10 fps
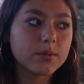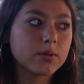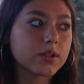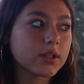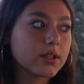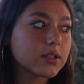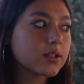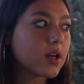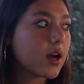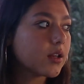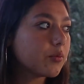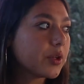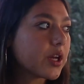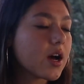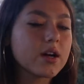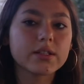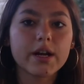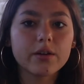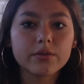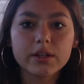using the sun because
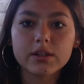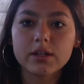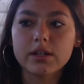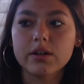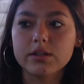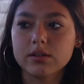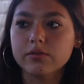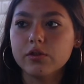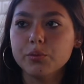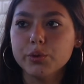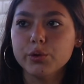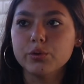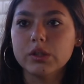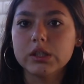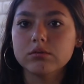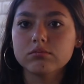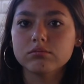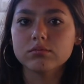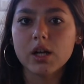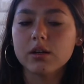I don't think that there is a full moon
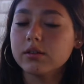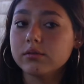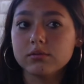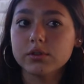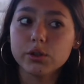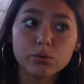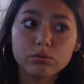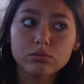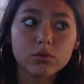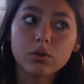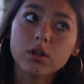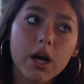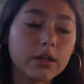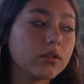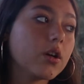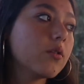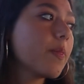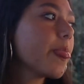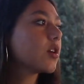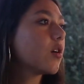soon, or I don't know.
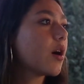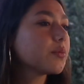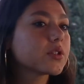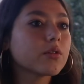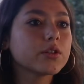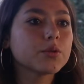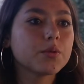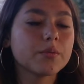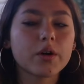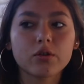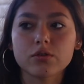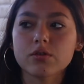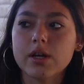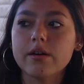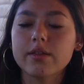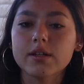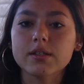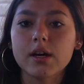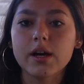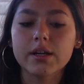So I'm just going to put my crystals out in the
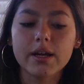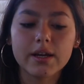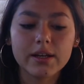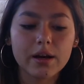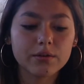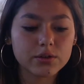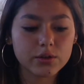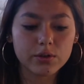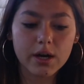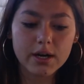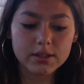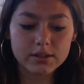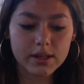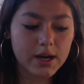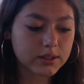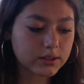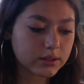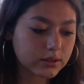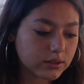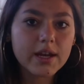sun and I will show you guys that.
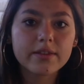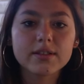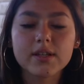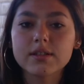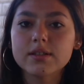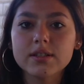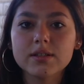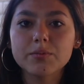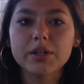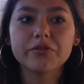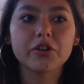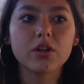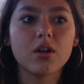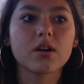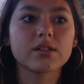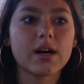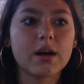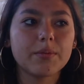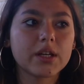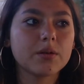And this doesn't need to be for a long
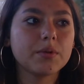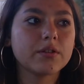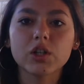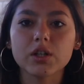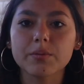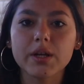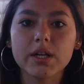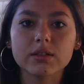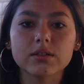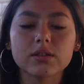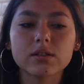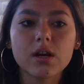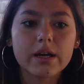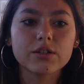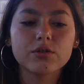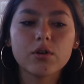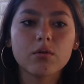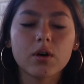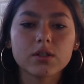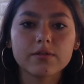time. It could be 30 minutes because you
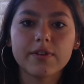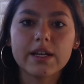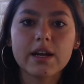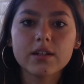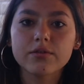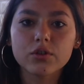don't want to fade any of your